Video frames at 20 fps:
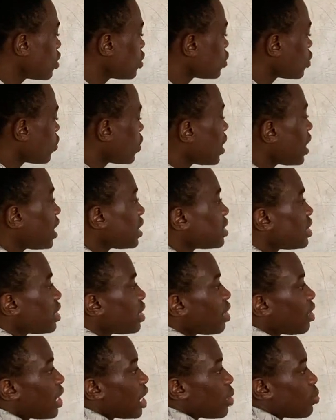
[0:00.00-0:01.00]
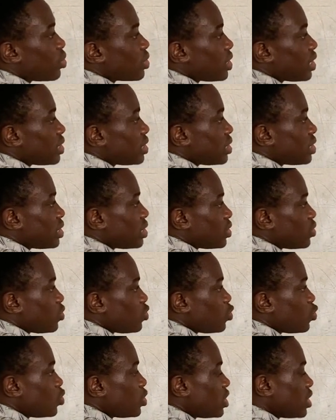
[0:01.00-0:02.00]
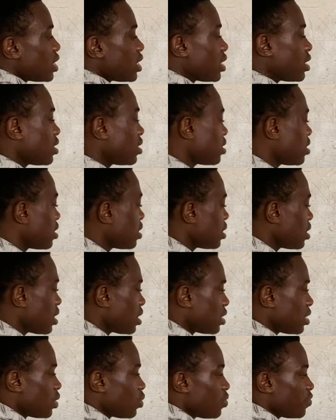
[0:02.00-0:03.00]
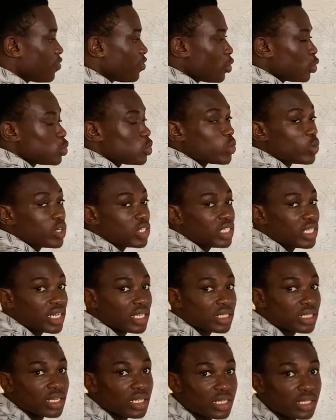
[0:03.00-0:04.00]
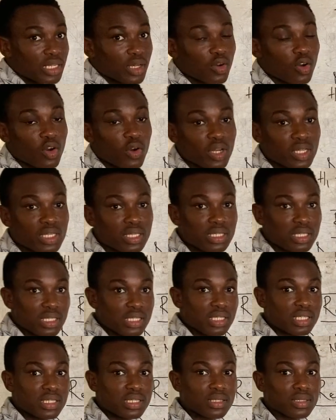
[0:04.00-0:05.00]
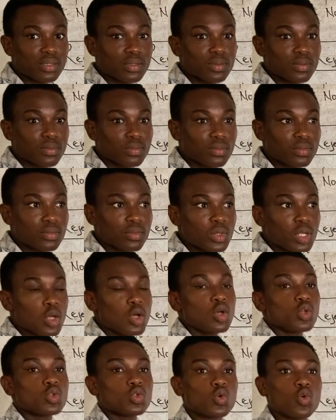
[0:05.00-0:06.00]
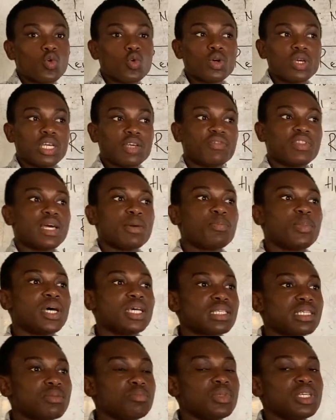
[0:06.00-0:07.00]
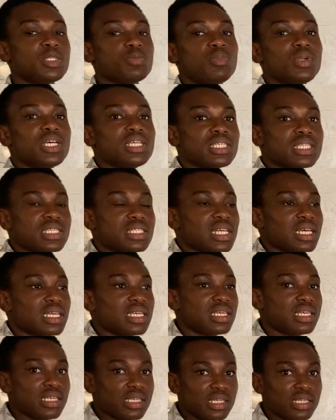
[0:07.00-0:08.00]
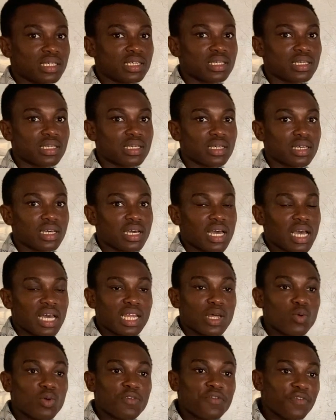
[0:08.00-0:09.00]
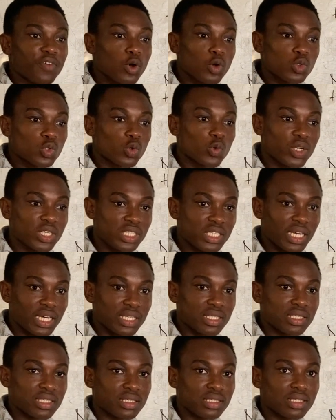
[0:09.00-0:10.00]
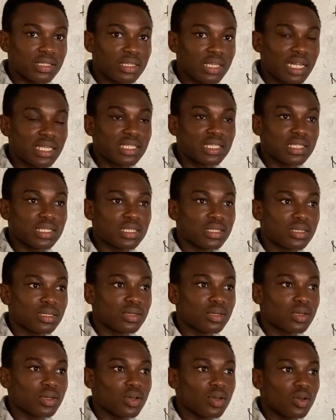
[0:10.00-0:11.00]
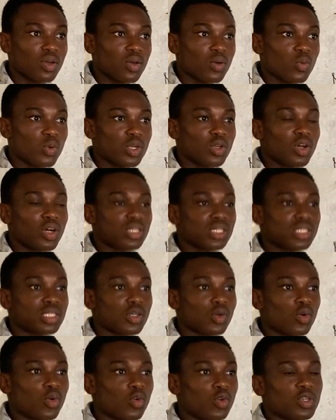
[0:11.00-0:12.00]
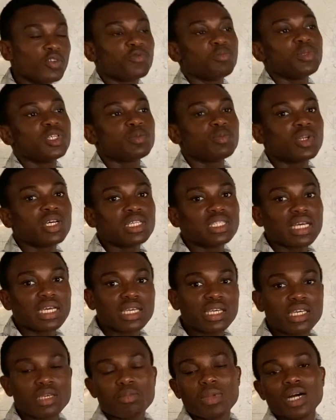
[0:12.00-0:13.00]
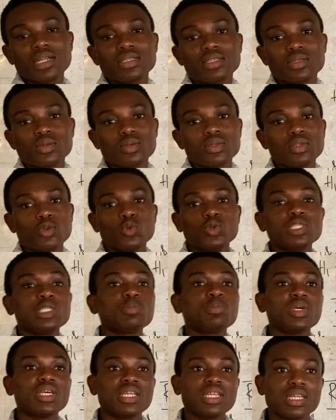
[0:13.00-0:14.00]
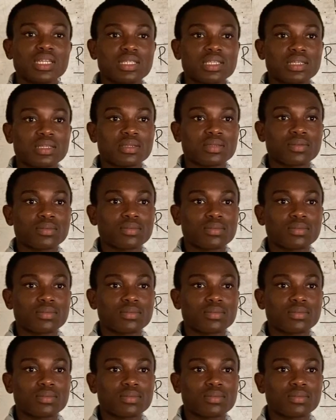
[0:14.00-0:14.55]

So realize the null hypothesis is true here, and then we fail to reject, it's a correct decision. So if the person misplaces the key, and then we fail to reject, that is, we don't say, oh, you've misplaced the key, but you won't pay anything.